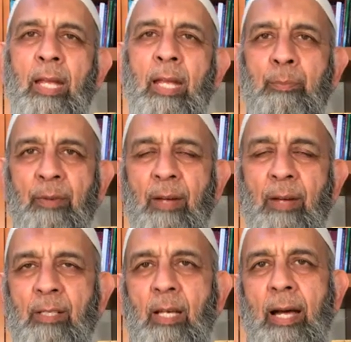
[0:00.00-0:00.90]
It
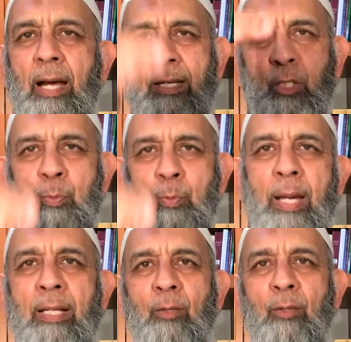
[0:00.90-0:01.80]
prevents a high
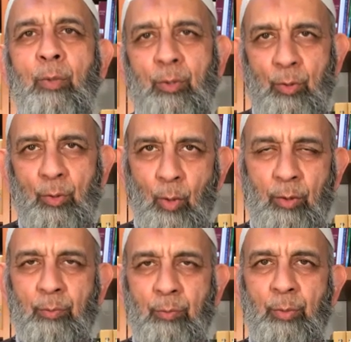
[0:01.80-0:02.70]
spike, which is what
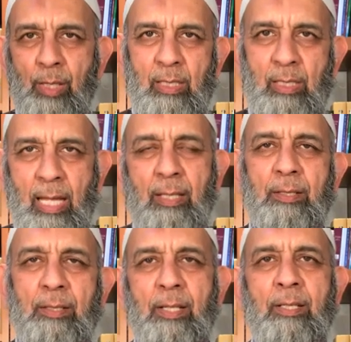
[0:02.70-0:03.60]
brings
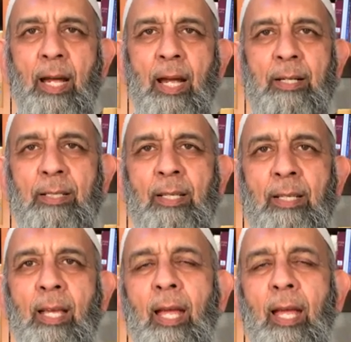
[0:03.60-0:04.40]
lethargy and tiredness.